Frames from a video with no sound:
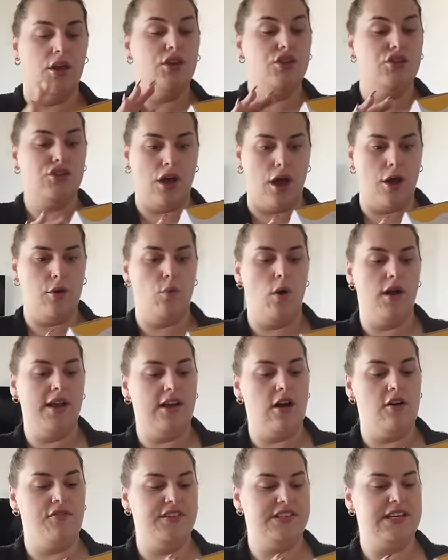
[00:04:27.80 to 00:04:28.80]
So Wonky
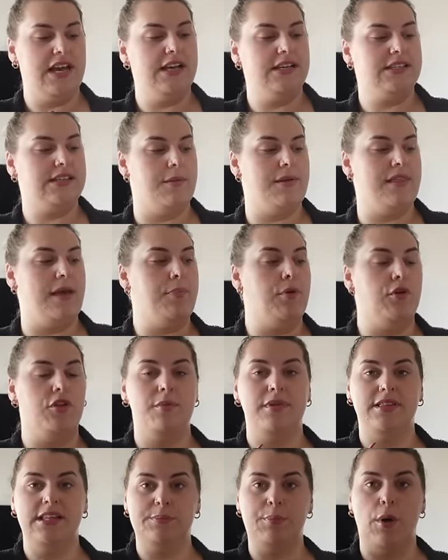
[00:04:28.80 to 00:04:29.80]
Coffee takes them and they put
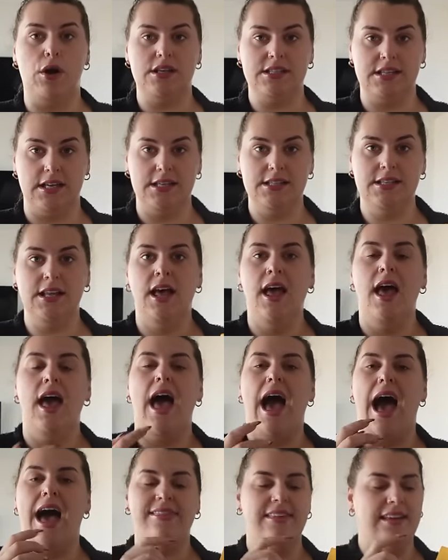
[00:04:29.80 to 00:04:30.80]
them in these boxes.
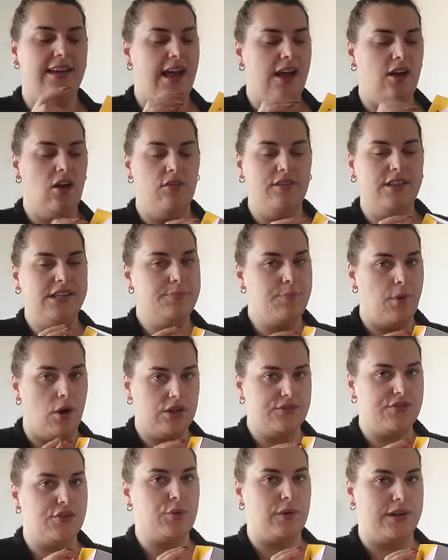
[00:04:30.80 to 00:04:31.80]
I think I got this
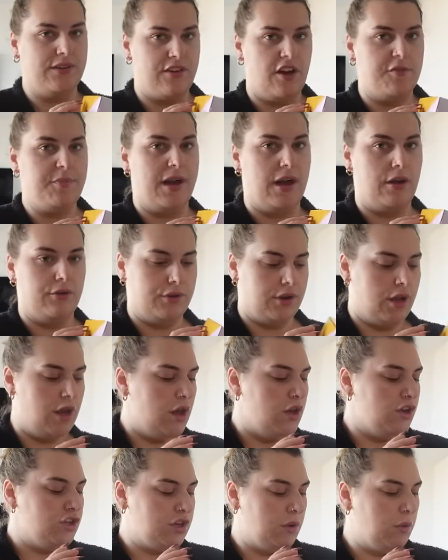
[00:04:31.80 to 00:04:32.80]
box for £25.
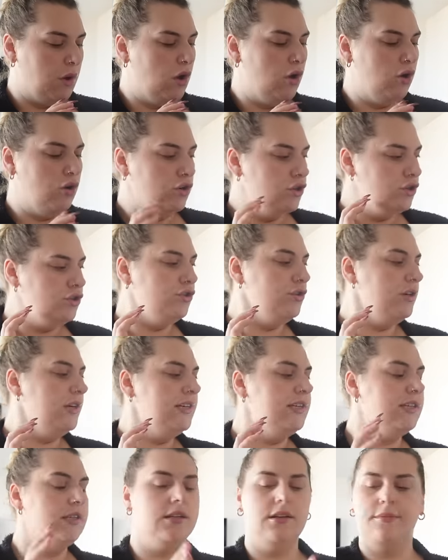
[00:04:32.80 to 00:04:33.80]
So
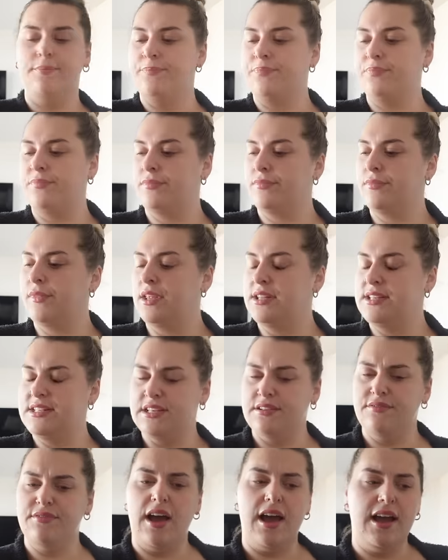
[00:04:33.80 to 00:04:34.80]
100
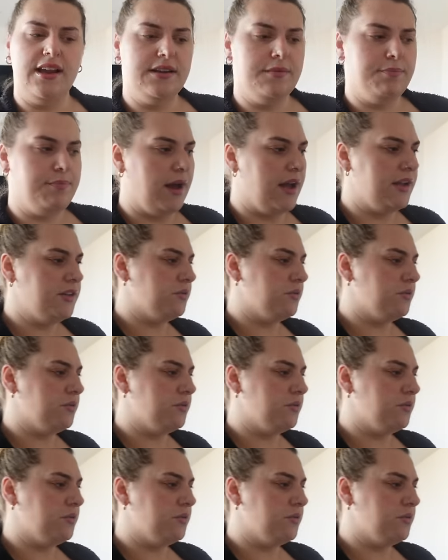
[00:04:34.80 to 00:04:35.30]
divided by